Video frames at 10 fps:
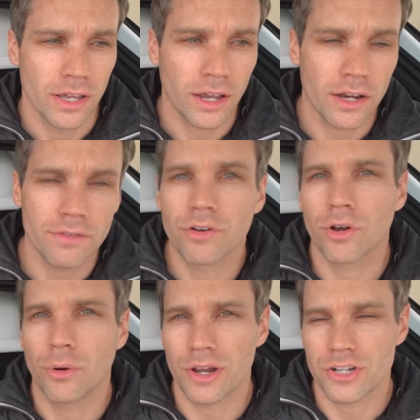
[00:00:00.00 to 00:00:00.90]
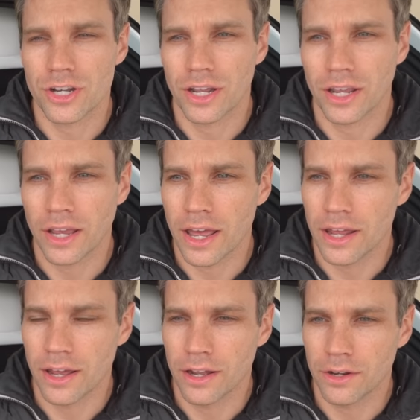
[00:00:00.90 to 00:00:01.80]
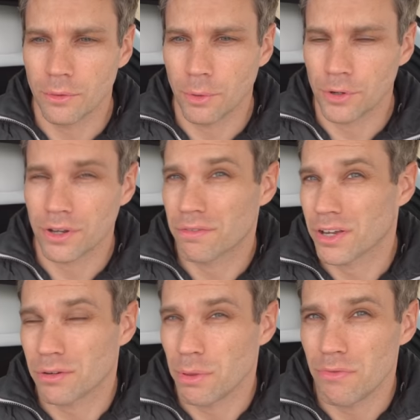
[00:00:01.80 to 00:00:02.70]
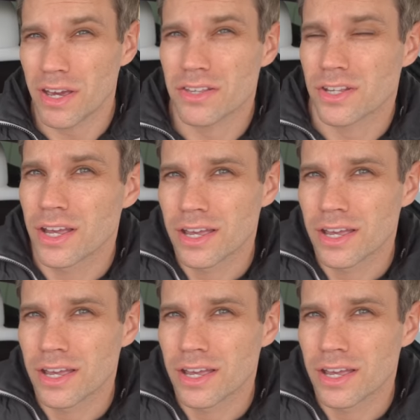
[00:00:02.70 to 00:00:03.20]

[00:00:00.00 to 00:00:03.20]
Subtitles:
kind of questioning and wondering if it could be fixed